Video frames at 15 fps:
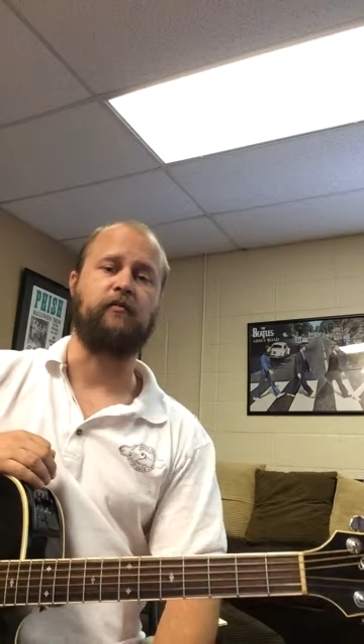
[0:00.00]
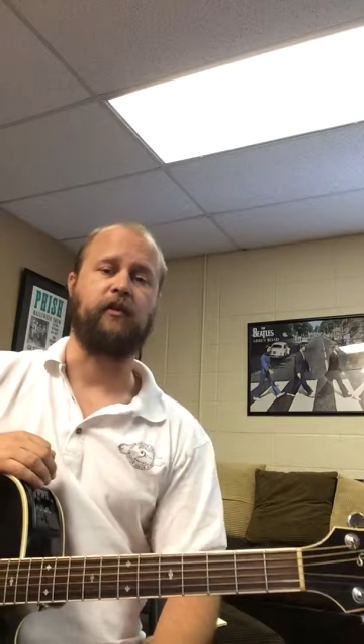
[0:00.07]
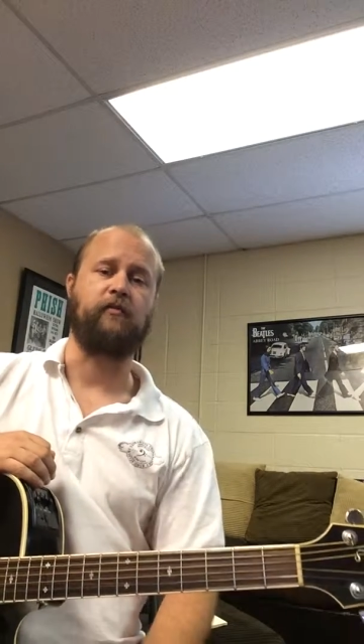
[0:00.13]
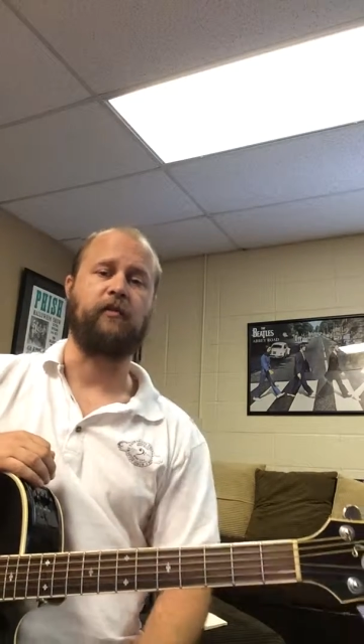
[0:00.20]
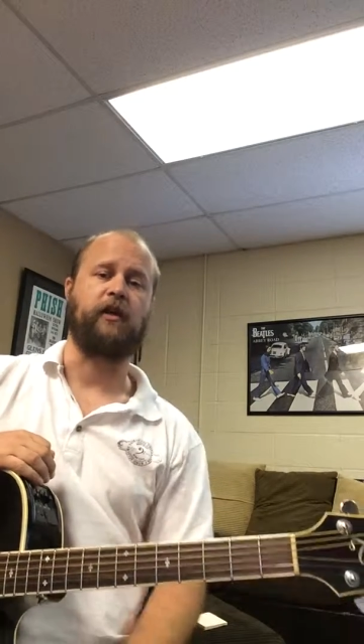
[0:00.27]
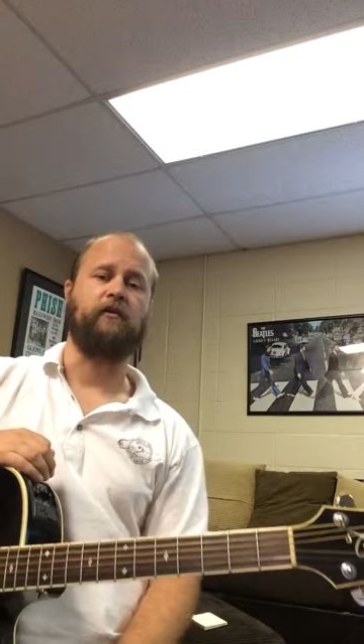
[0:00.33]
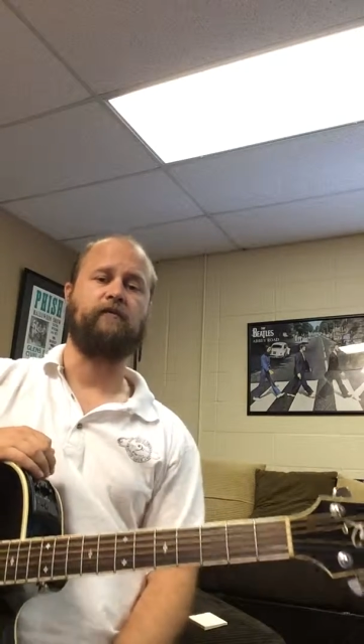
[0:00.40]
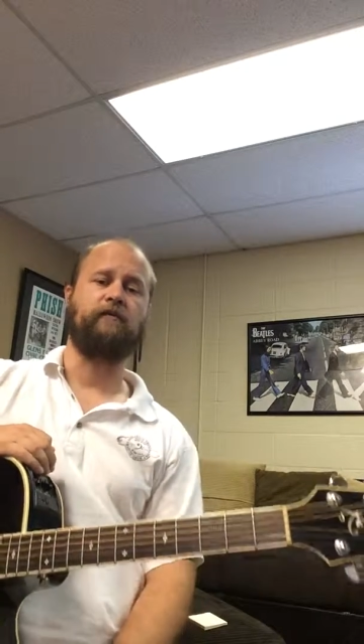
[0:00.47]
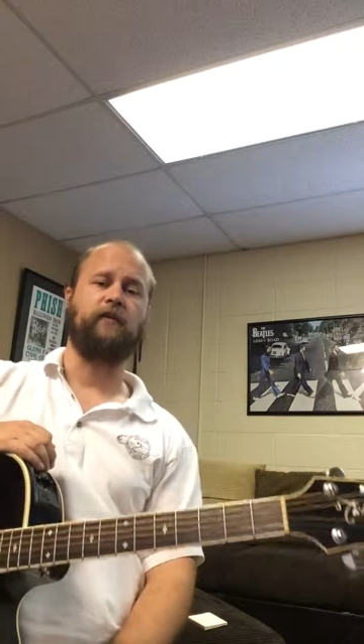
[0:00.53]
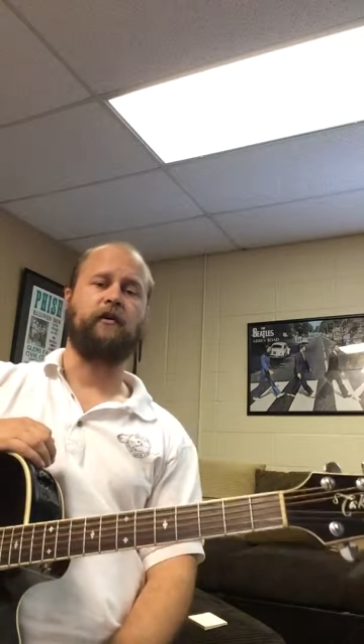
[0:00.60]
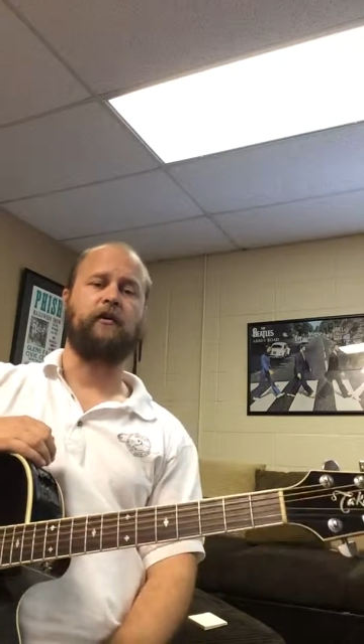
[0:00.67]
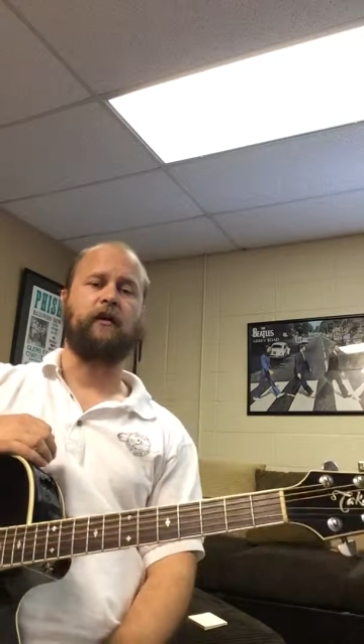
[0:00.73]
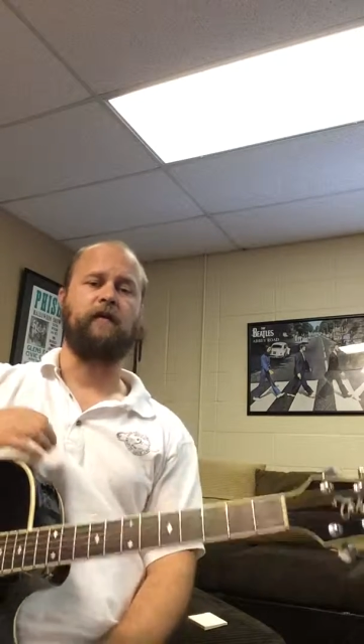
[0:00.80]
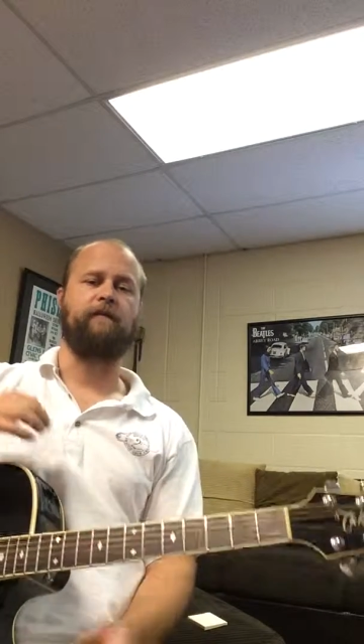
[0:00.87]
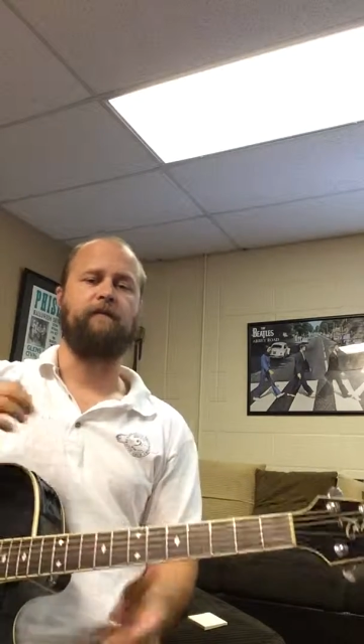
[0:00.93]
with me.
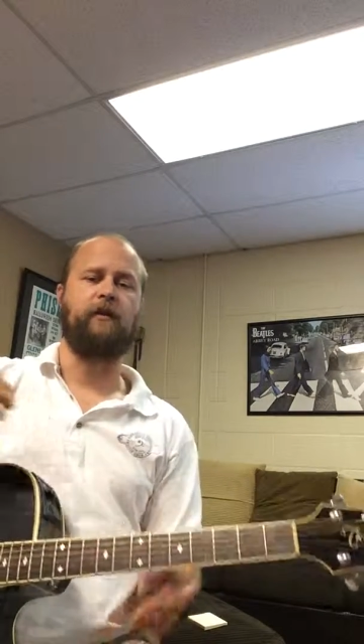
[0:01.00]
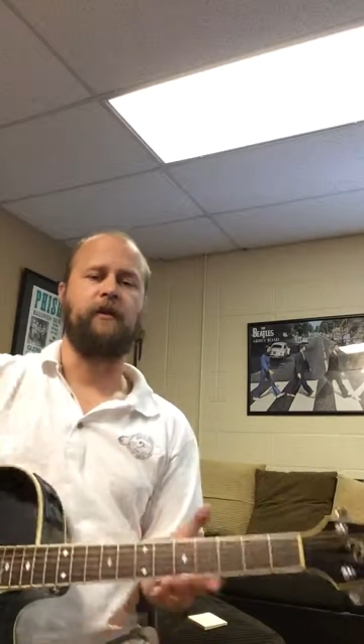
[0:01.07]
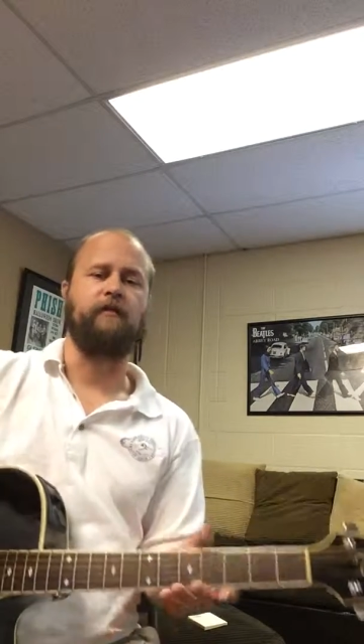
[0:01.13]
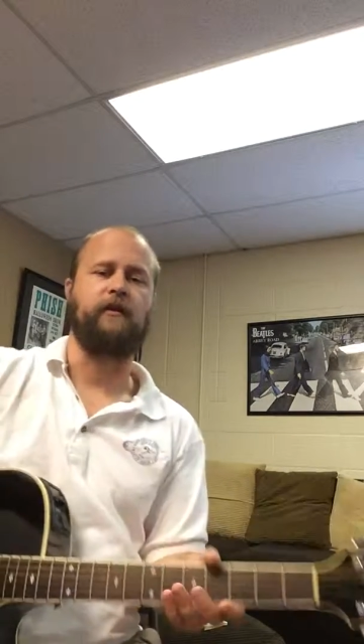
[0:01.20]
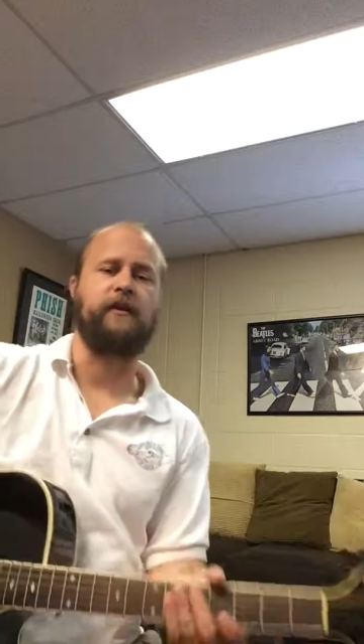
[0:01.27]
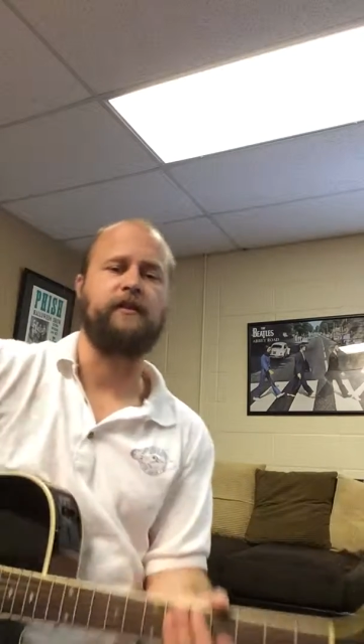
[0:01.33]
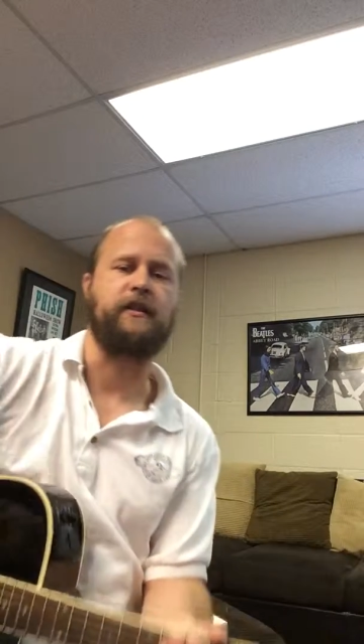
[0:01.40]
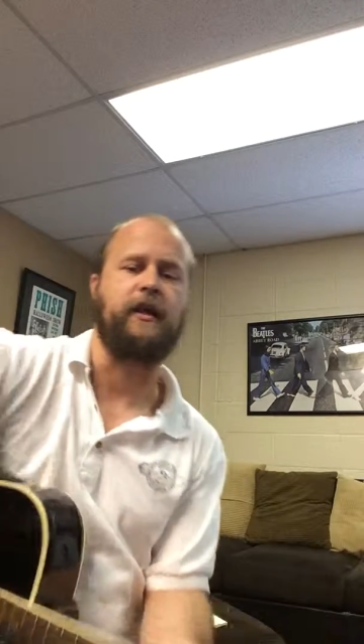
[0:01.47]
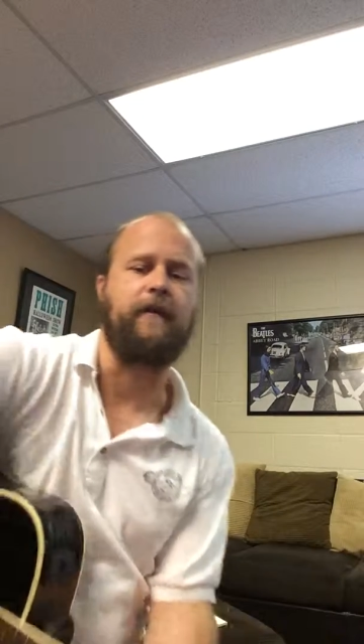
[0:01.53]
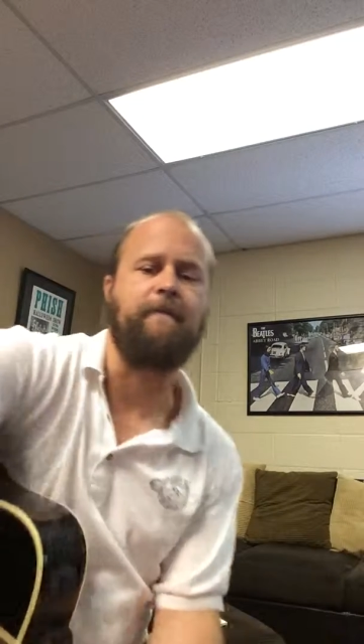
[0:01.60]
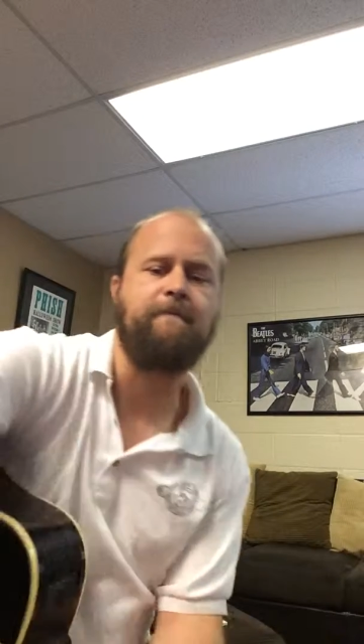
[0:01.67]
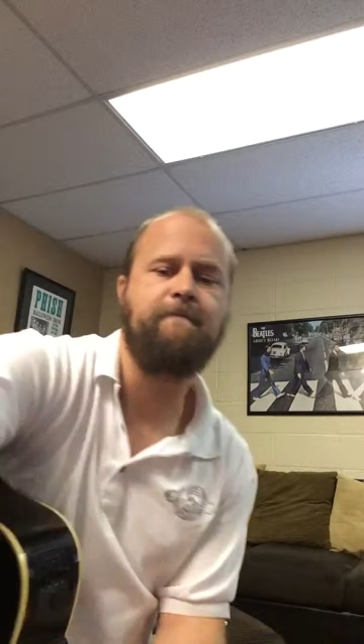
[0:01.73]
Okay, have a nice day.